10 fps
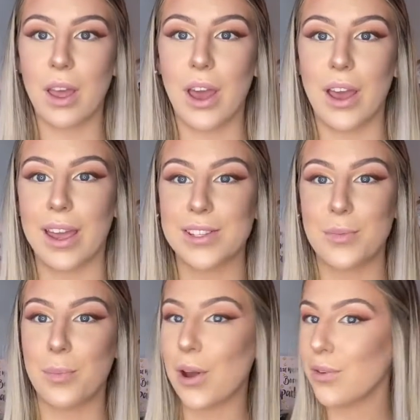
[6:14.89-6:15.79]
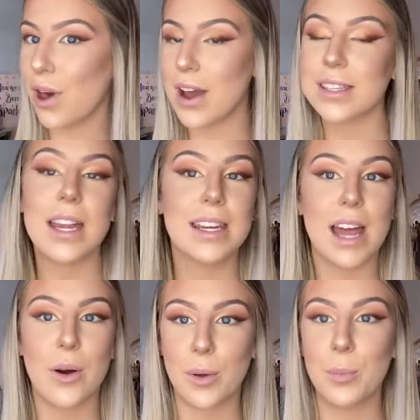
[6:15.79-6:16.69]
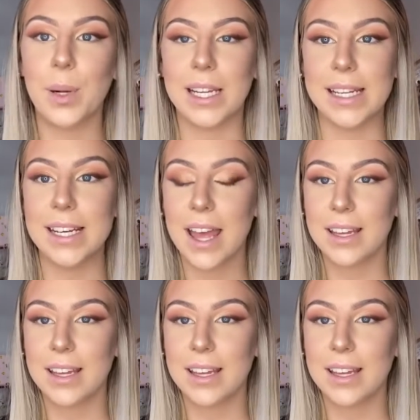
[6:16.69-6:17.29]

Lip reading: Okay, so both eyes are now complete.